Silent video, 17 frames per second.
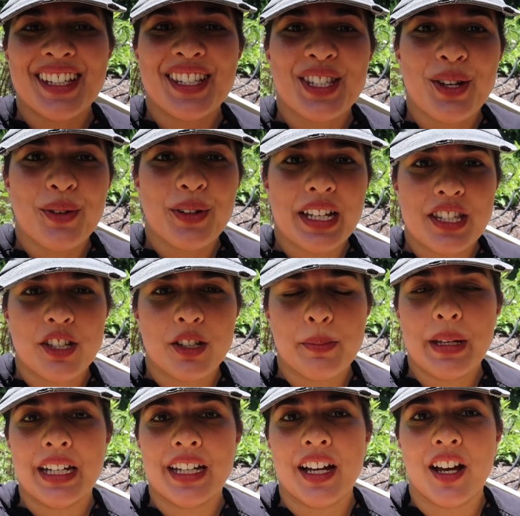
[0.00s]
So it
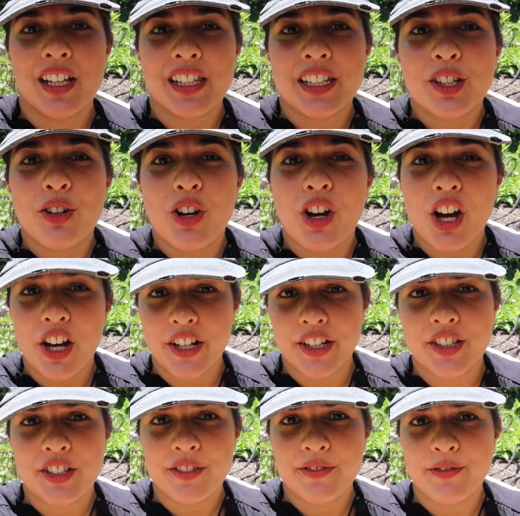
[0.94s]
took me a little
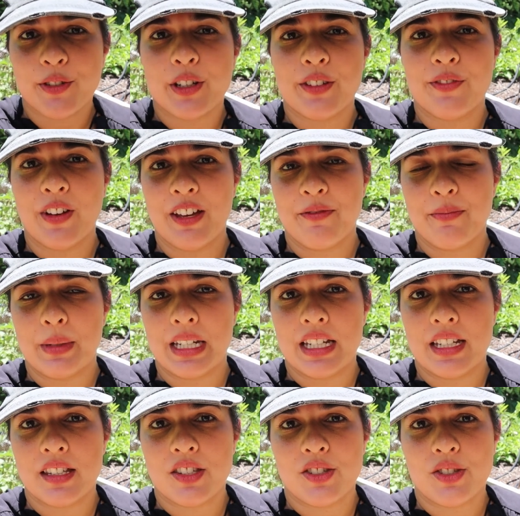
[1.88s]
under 45
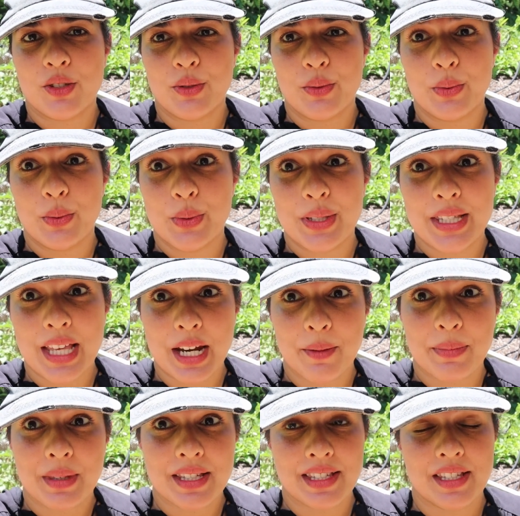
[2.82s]
minutes to
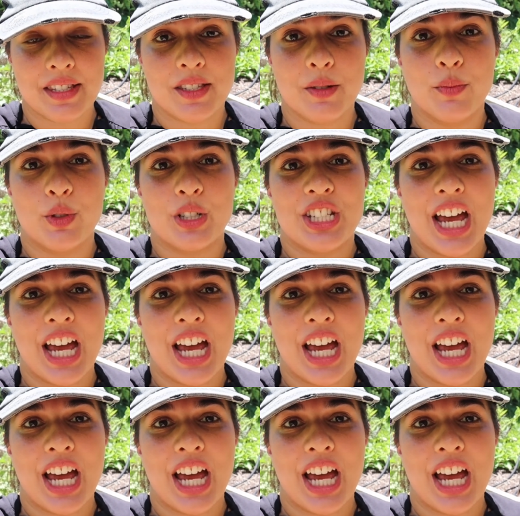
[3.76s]
set up the system,